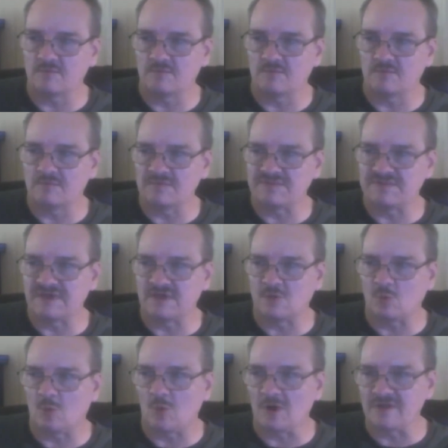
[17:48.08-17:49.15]
set
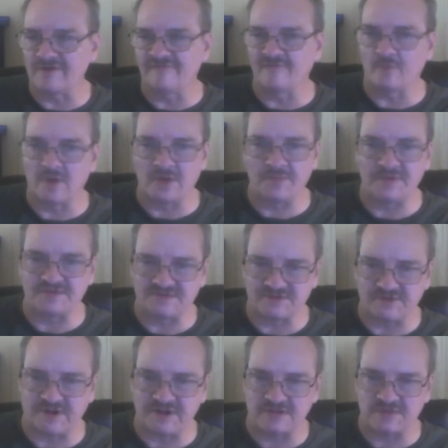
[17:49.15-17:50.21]
one of them up as a
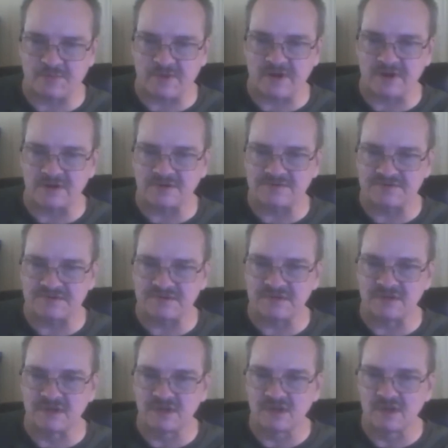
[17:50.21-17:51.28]
transparency
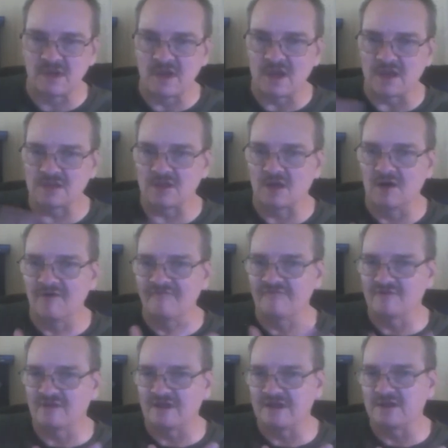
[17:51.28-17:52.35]
and
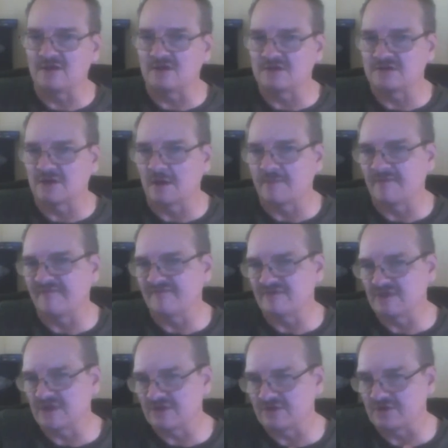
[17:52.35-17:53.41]
overlay it on top of
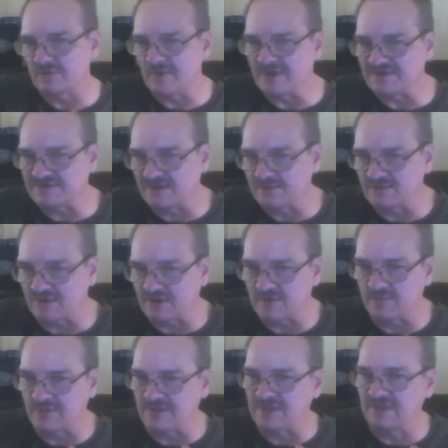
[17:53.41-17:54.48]
another to make something
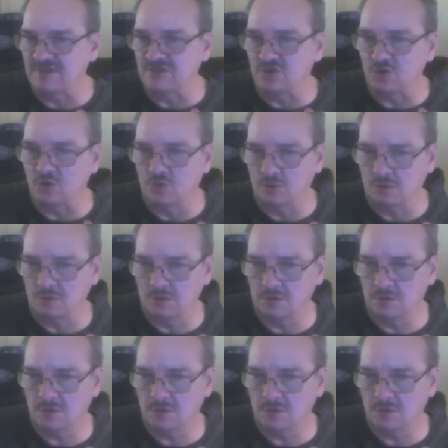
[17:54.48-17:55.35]
completely new.